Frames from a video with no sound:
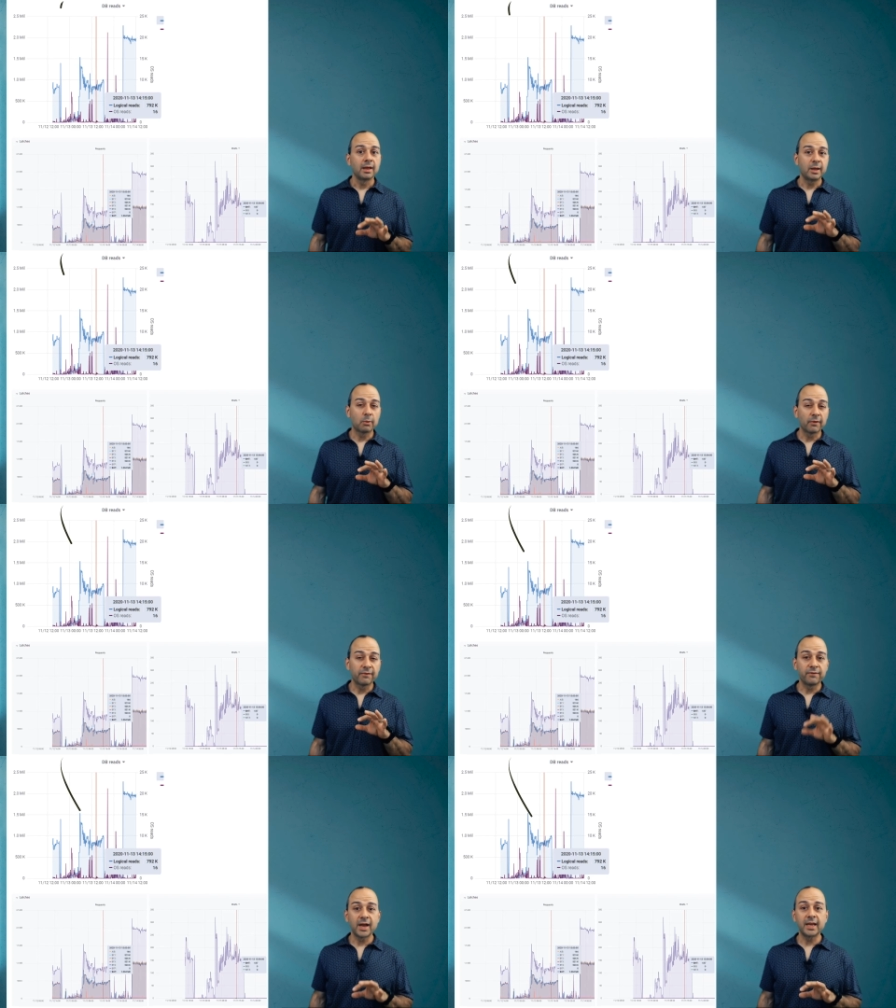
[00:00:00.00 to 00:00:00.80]
They were
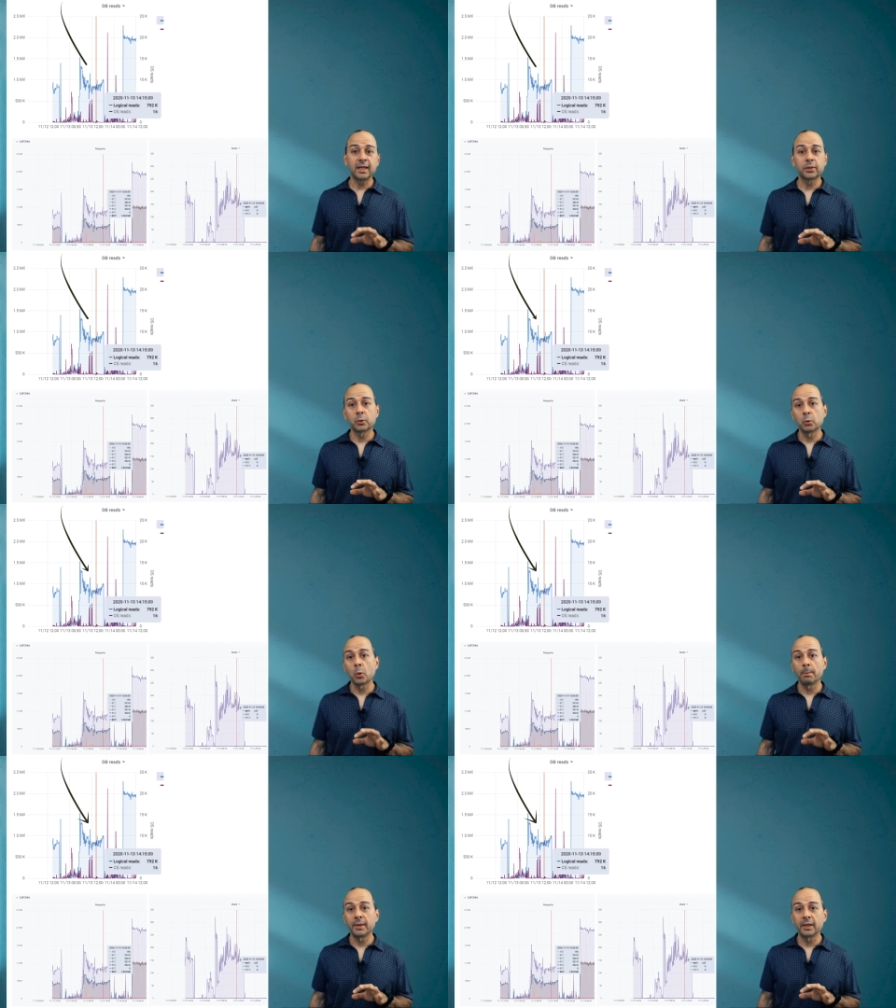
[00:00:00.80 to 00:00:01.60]
fighting through
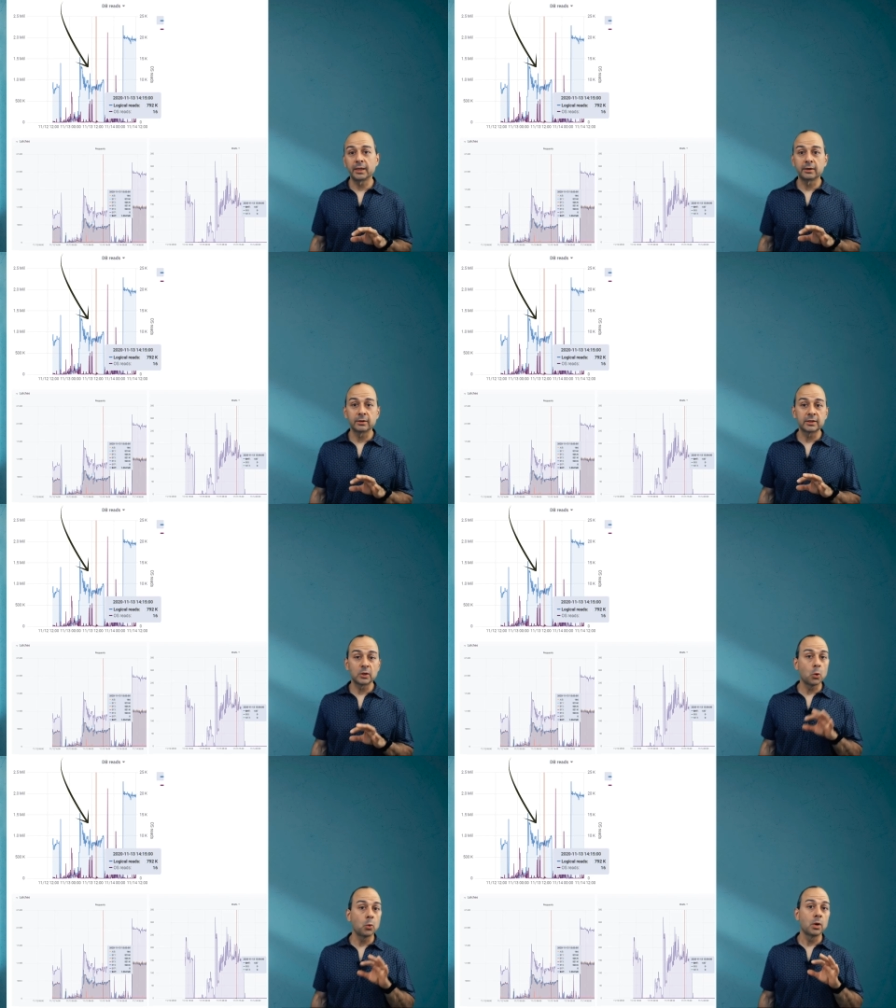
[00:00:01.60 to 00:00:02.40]
1 million or
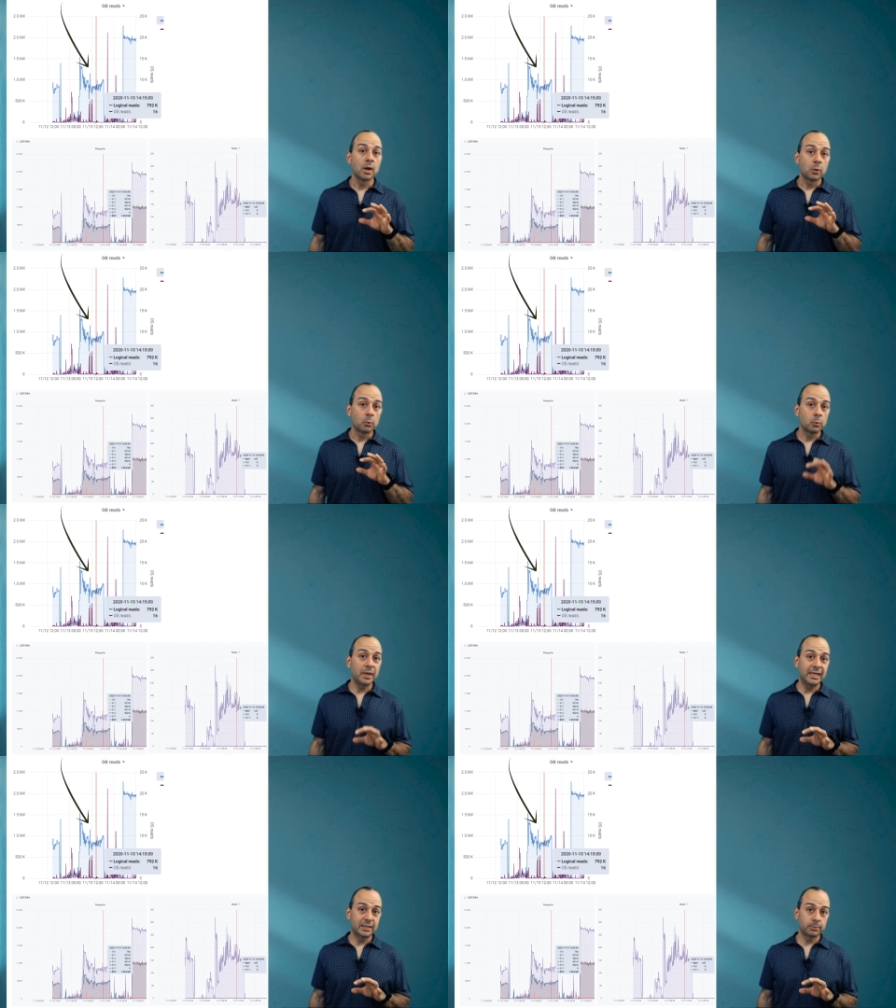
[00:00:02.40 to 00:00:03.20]
so
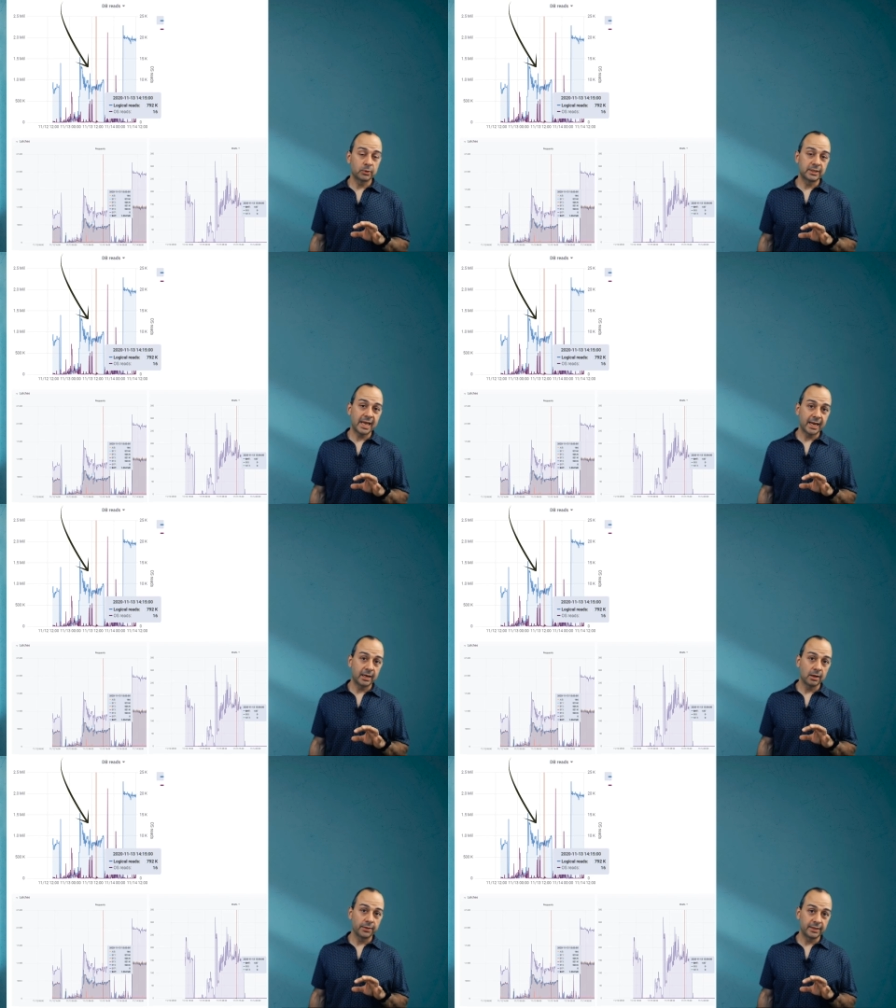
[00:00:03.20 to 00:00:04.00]
reads per
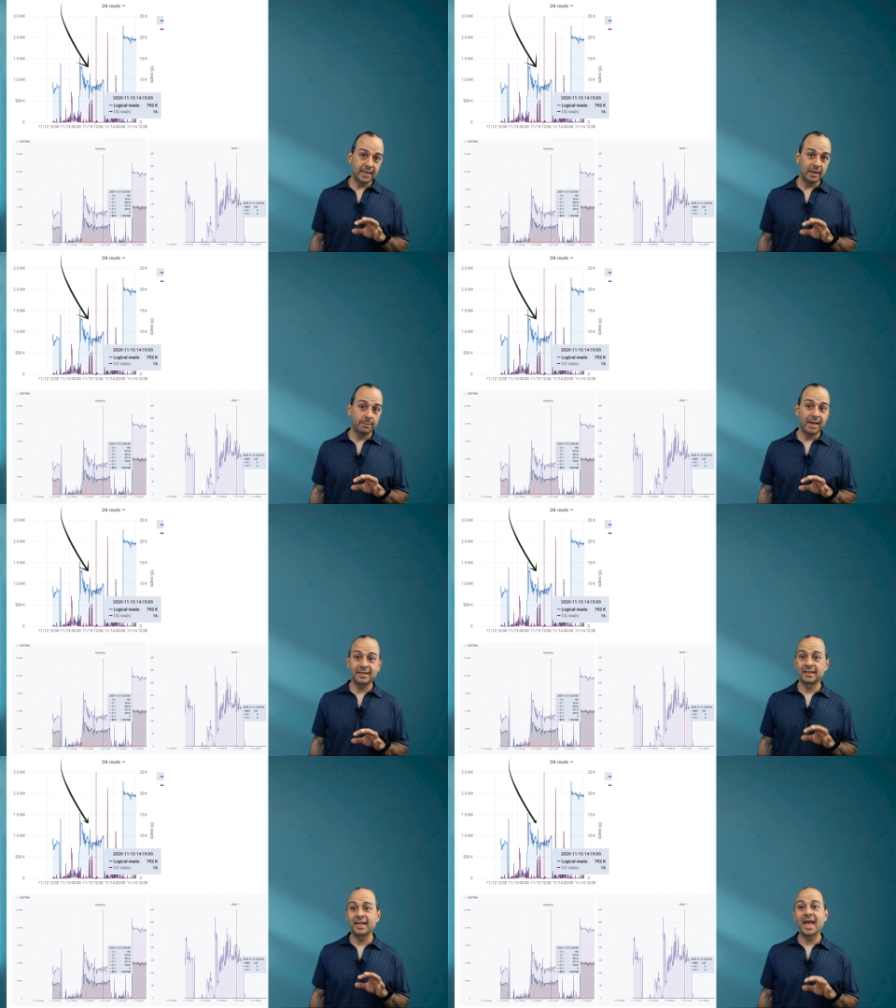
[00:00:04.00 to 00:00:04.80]
second on the
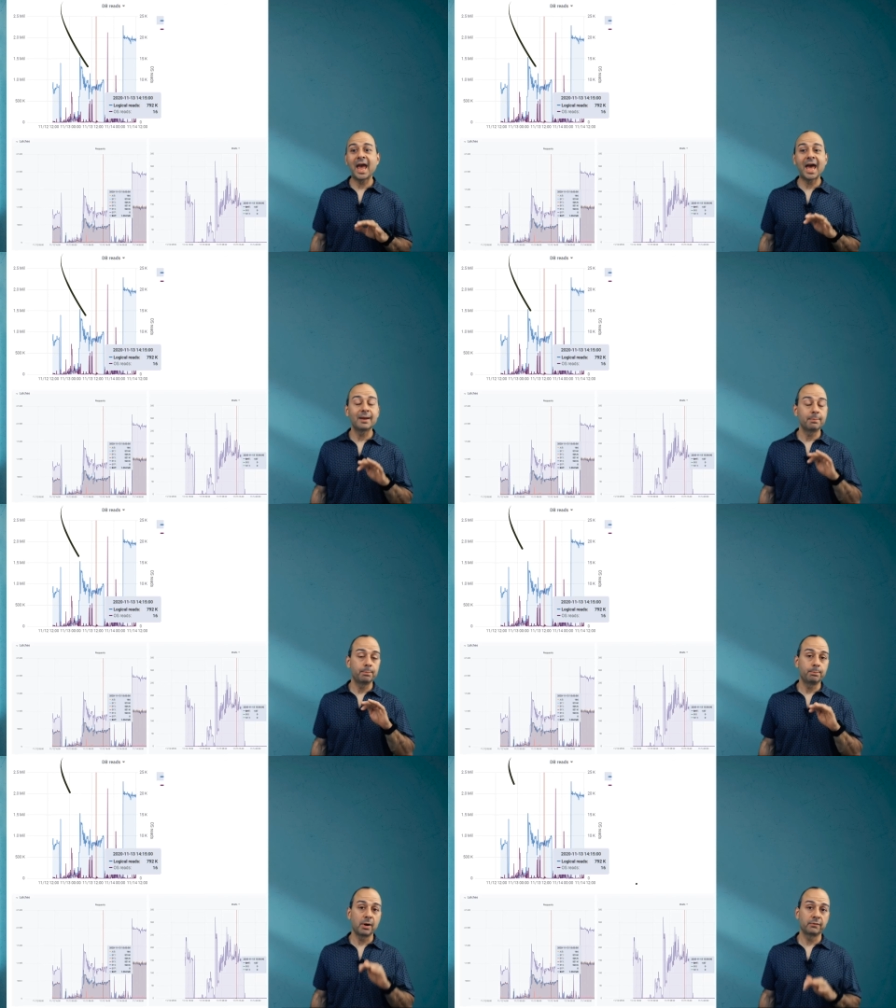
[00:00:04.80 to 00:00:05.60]
database, and they had
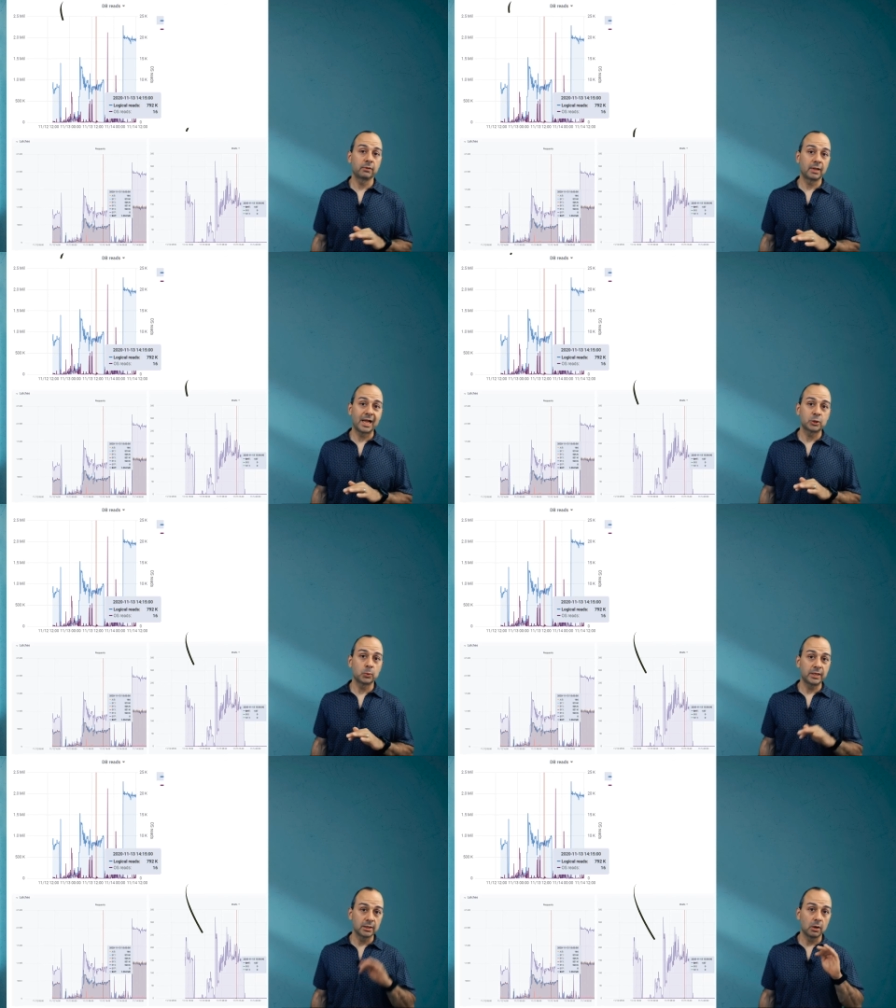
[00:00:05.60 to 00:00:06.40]
buffer latch
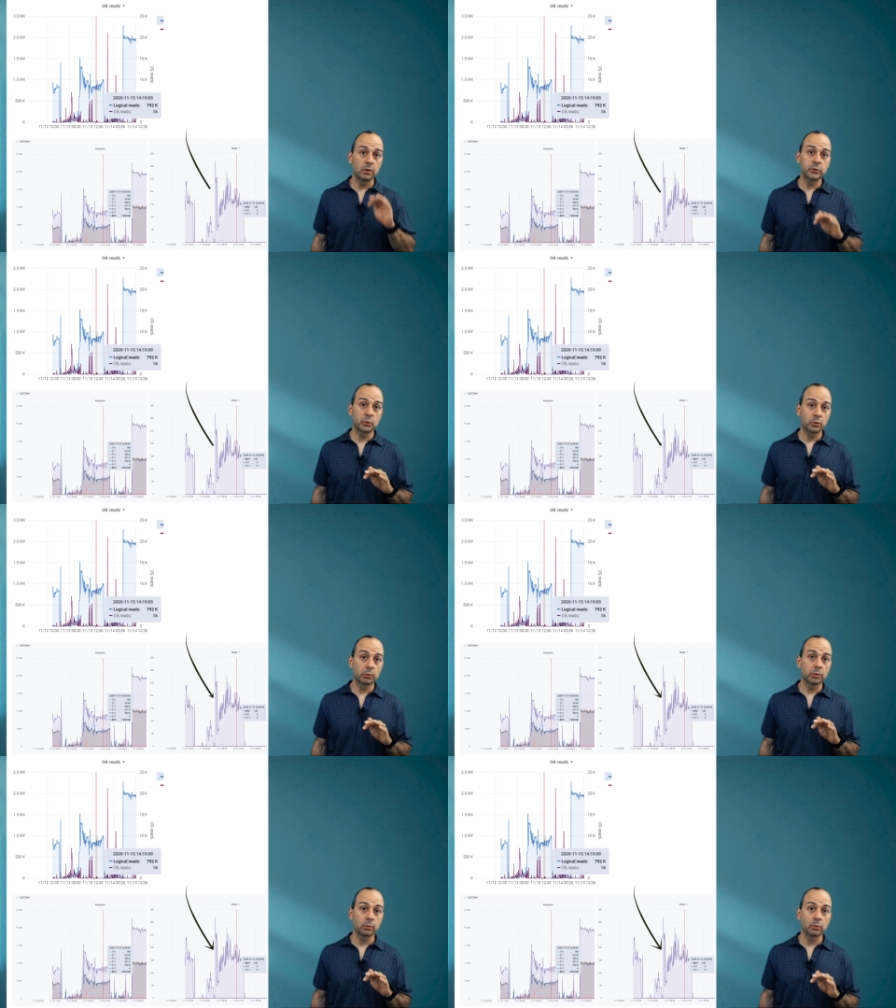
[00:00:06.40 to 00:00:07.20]
weights also
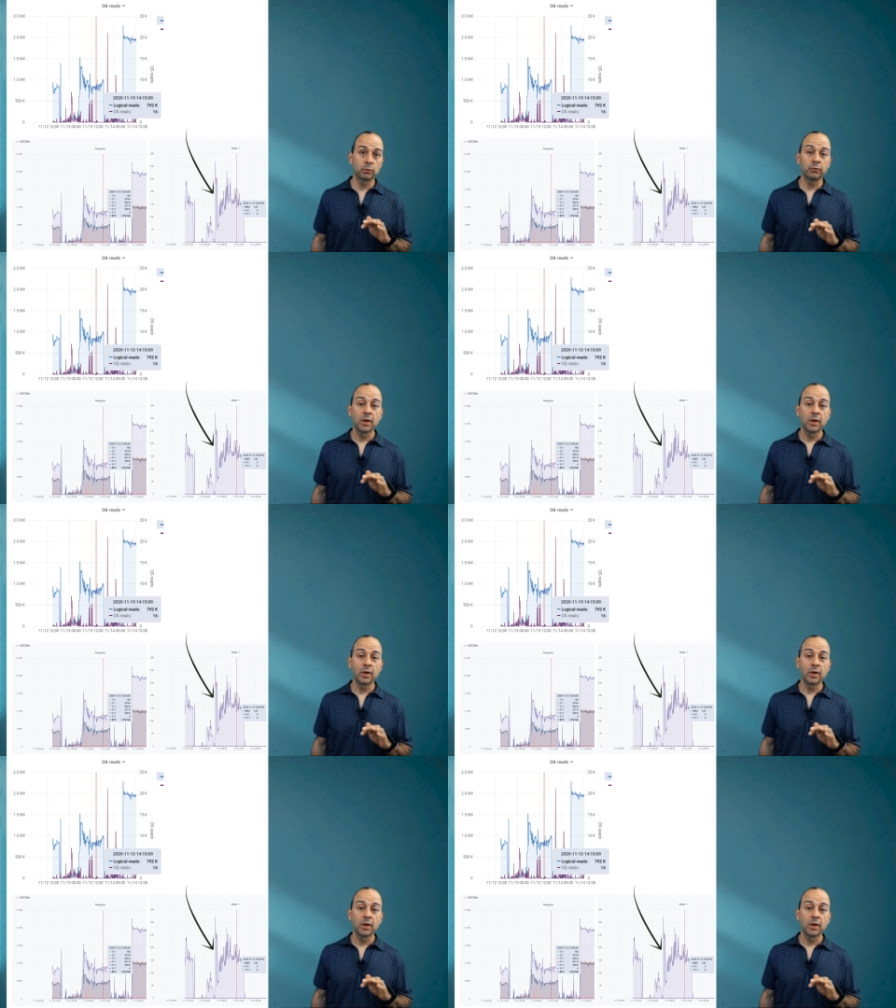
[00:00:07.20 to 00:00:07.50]
through the roof.